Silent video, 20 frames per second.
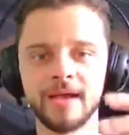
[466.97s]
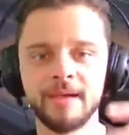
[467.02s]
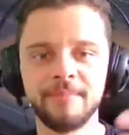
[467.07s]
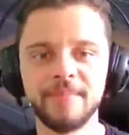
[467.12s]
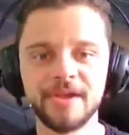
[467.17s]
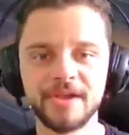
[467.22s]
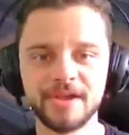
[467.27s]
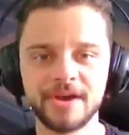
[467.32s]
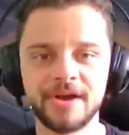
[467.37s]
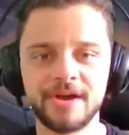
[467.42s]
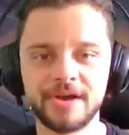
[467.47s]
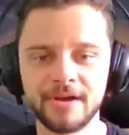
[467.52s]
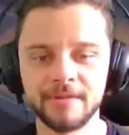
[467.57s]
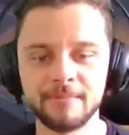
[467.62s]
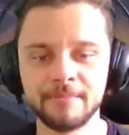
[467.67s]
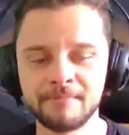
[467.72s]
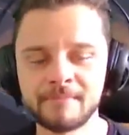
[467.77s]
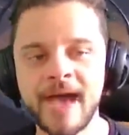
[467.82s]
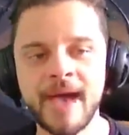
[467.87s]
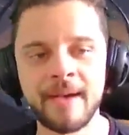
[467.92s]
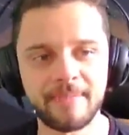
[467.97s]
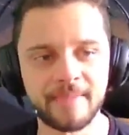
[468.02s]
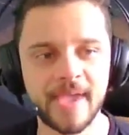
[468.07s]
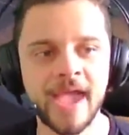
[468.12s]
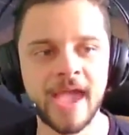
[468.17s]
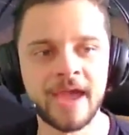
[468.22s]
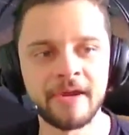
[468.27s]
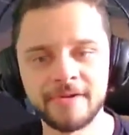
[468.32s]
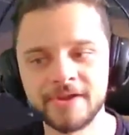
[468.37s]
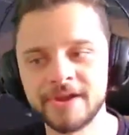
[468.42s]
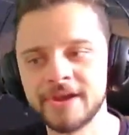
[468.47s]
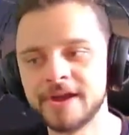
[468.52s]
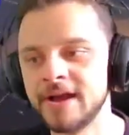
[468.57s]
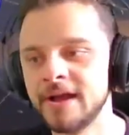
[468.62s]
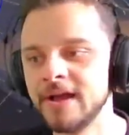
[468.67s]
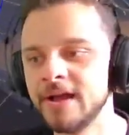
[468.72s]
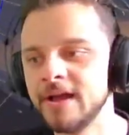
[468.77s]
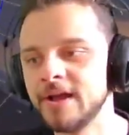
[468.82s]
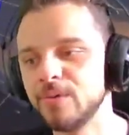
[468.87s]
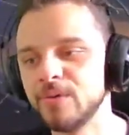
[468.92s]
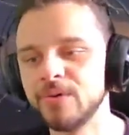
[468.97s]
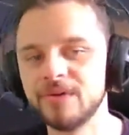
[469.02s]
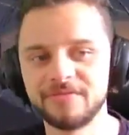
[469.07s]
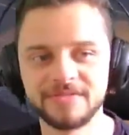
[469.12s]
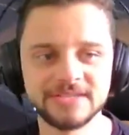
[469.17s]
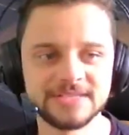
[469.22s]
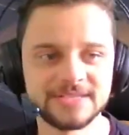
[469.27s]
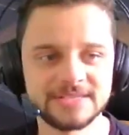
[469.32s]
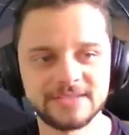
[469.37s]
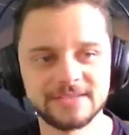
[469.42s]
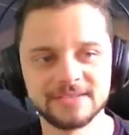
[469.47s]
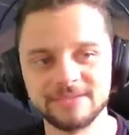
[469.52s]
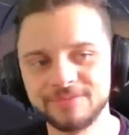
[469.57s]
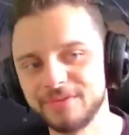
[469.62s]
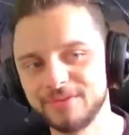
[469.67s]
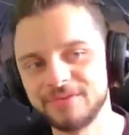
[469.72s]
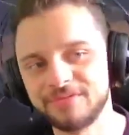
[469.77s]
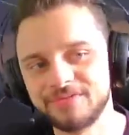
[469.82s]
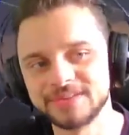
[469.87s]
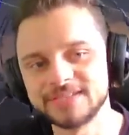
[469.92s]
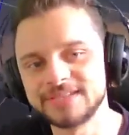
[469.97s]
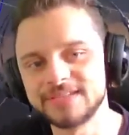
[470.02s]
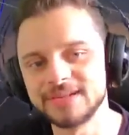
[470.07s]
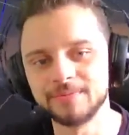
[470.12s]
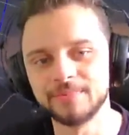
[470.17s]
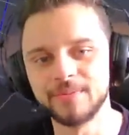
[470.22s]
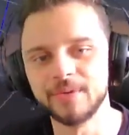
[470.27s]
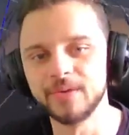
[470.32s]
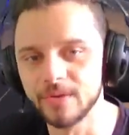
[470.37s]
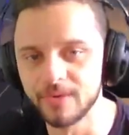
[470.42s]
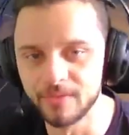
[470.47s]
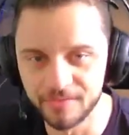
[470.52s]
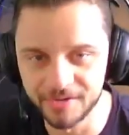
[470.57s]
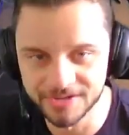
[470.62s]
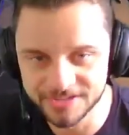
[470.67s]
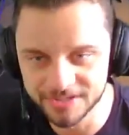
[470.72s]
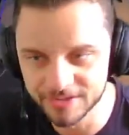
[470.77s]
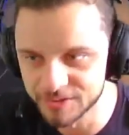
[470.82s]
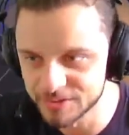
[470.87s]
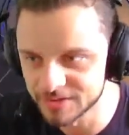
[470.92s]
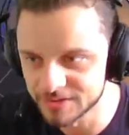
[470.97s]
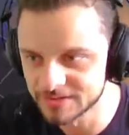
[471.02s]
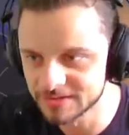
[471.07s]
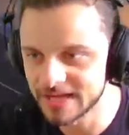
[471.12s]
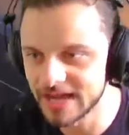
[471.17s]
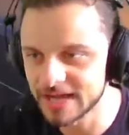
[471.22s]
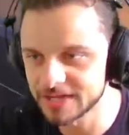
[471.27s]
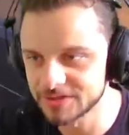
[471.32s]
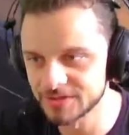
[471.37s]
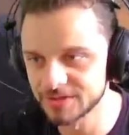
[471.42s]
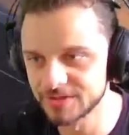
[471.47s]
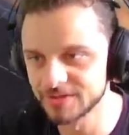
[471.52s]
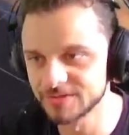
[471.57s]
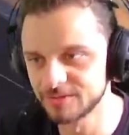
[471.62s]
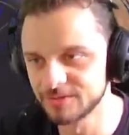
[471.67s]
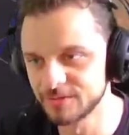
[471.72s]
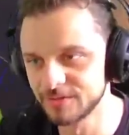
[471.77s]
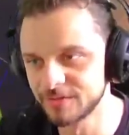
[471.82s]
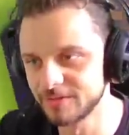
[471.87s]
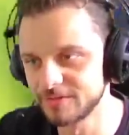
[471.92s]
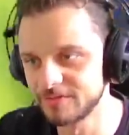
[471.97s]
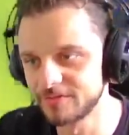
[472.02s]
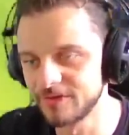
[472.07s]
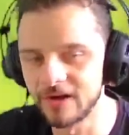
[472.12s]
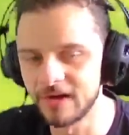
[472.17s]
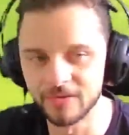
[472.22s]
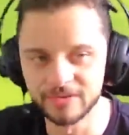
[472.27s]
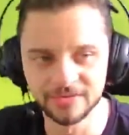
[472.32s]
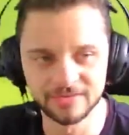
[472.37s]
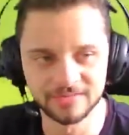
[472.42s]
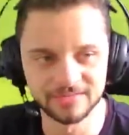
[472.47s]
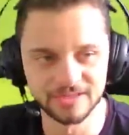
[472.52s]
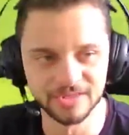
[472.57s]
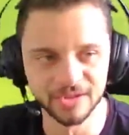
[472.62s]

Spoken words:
bigger map area with a simple low resolution textures without